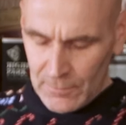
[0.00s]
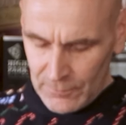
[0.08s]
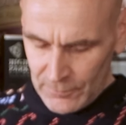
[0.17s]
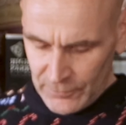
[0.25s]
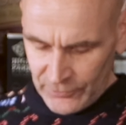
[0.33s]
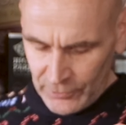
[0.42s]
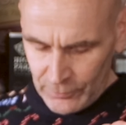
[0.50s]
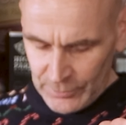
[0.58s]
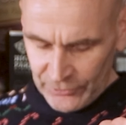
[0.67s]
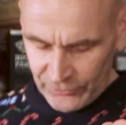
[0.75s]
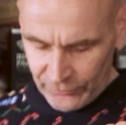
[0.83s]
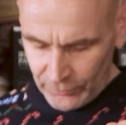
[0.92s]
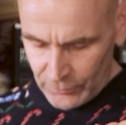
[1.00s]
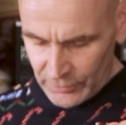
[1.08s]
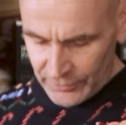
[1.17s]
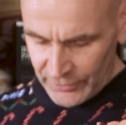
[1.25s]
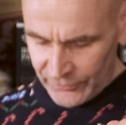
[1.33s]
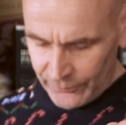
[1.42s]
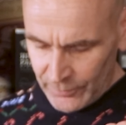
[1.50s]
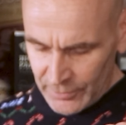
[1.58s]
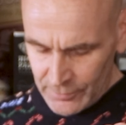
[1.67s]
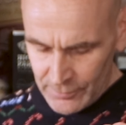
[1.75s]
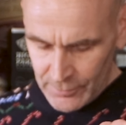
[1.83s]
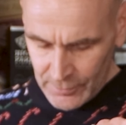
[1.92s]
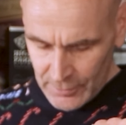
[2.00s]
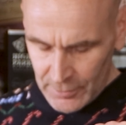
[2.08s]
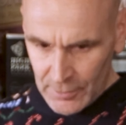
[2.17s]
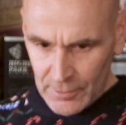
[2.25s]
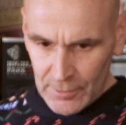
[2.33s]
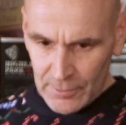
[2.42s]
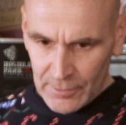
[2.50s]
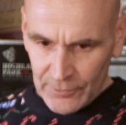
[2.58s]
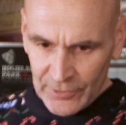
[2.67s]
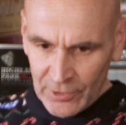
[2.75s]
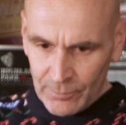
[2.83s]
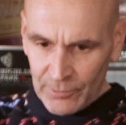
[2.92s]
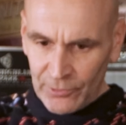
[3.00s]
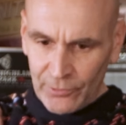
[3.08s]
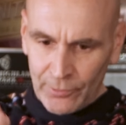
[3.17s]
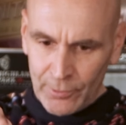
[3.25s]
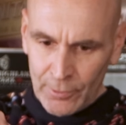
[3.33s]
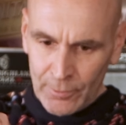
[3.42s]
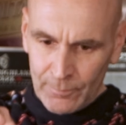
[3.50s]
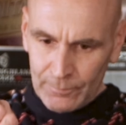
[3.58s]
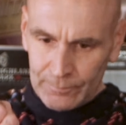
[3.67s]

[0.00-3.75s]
Do this a little bit slower, this one. Let's help us through.